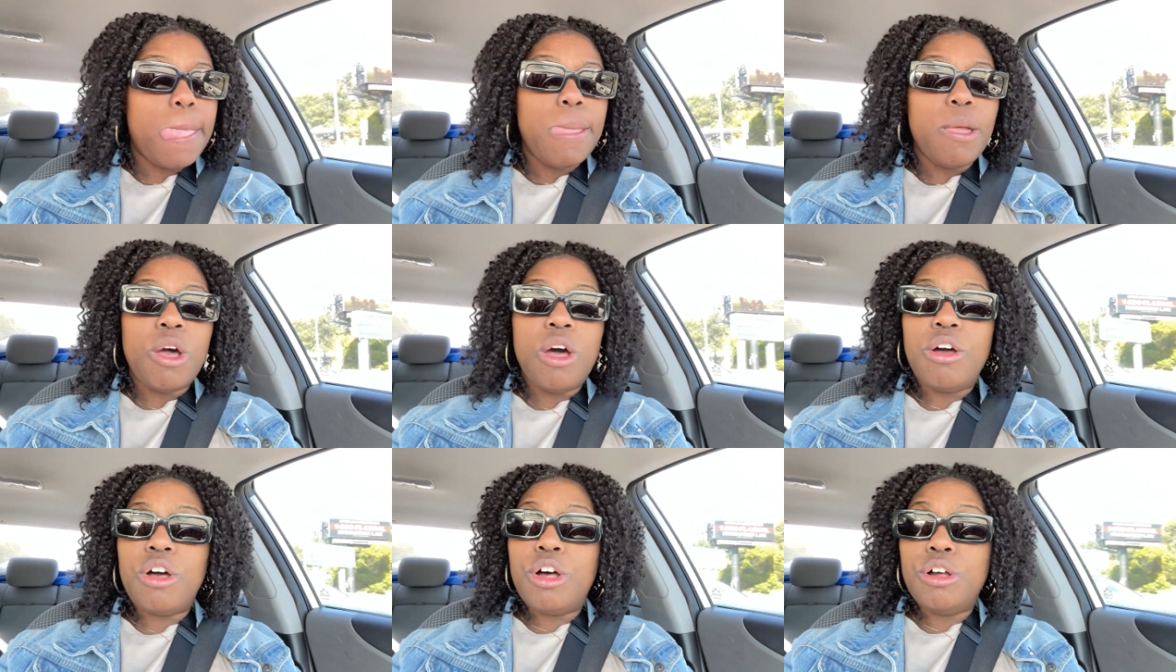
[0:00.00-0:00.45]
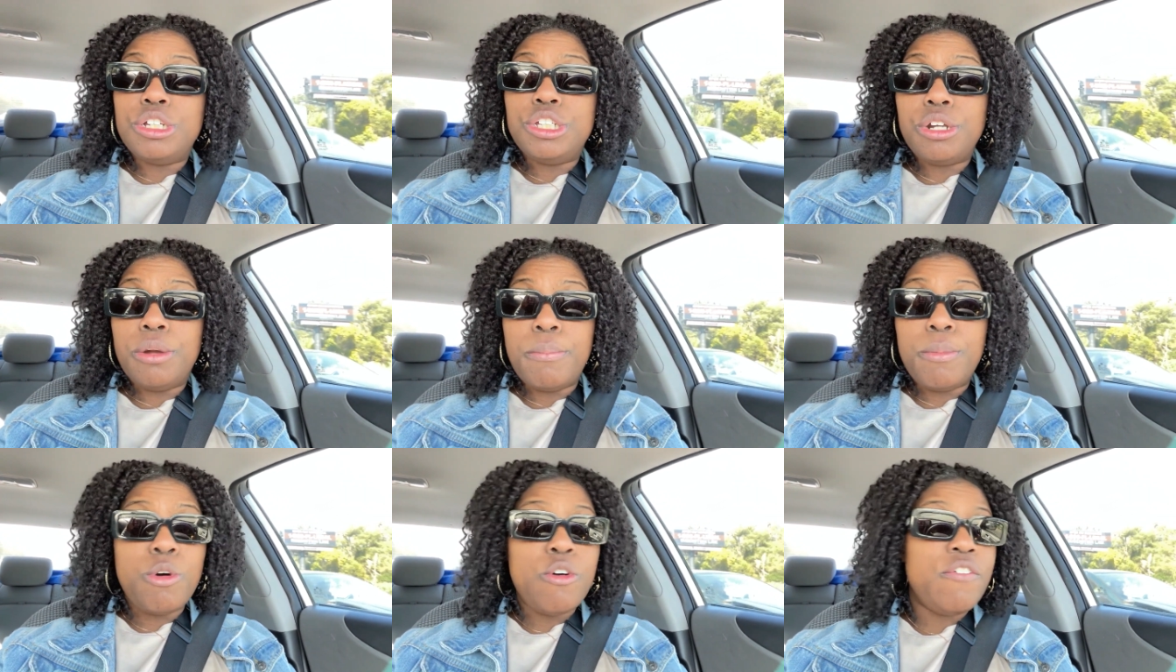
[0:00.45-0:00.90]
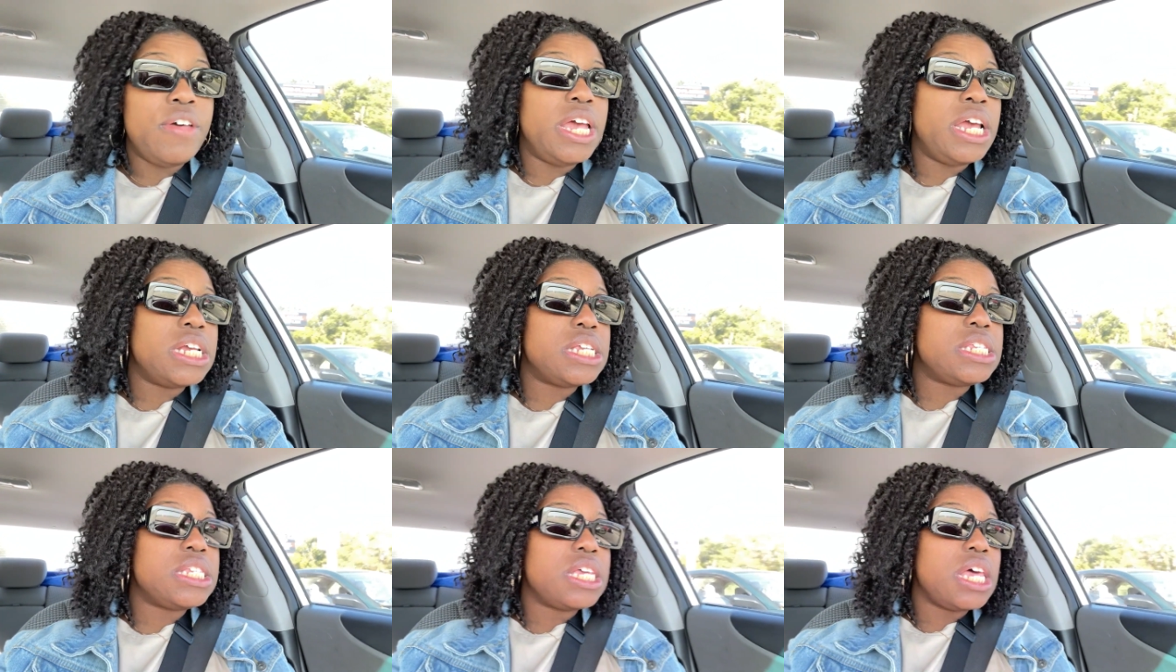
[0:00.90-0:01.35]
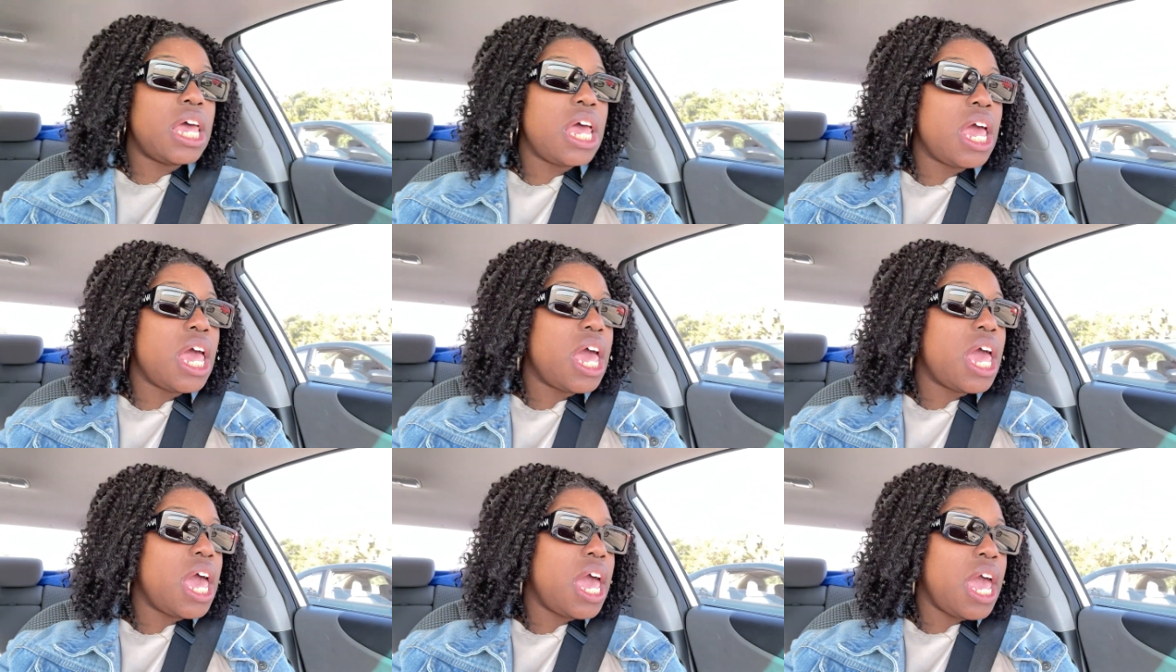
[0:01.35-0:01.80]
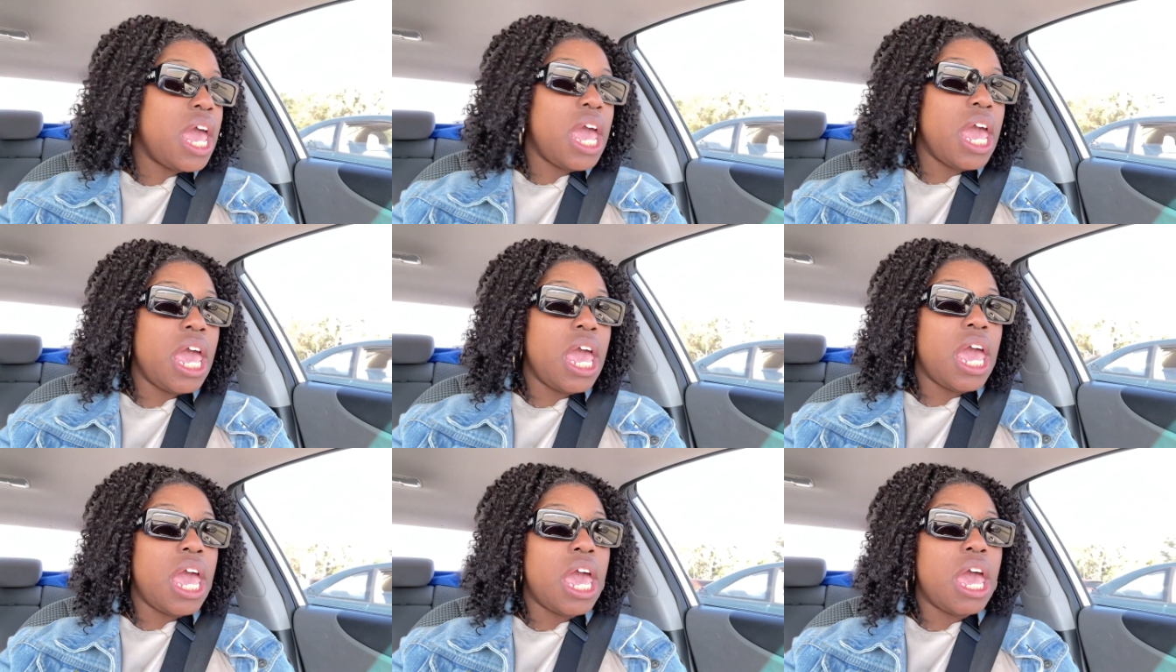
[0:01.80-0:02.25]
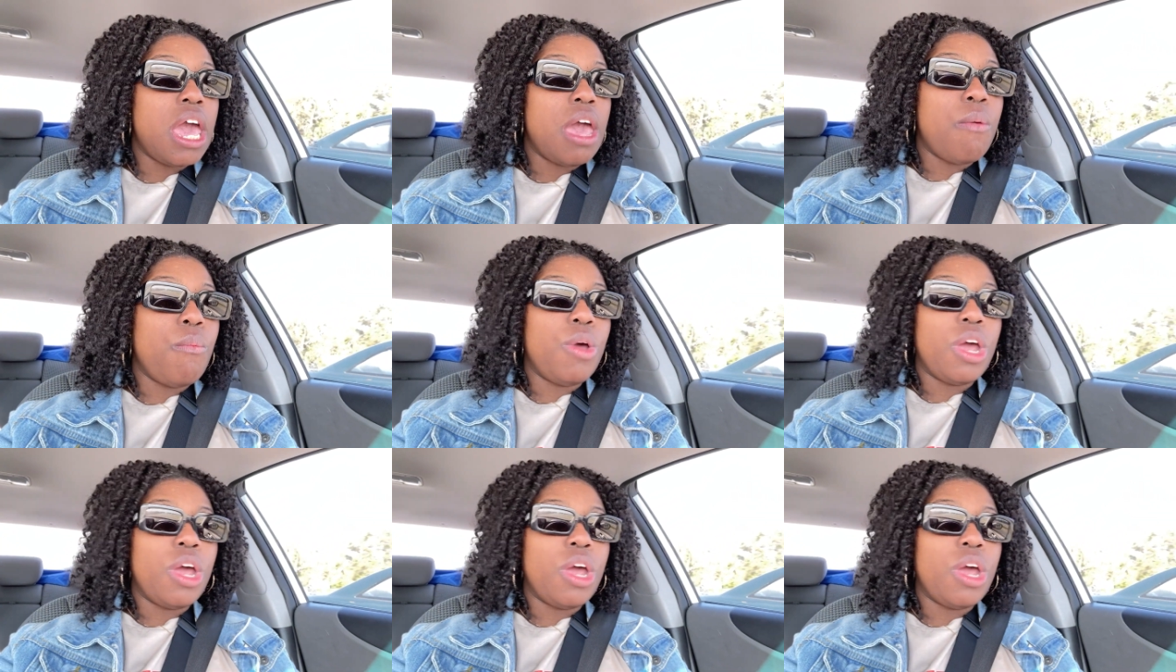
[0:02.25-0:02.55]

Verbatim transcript: We'll go to the movies and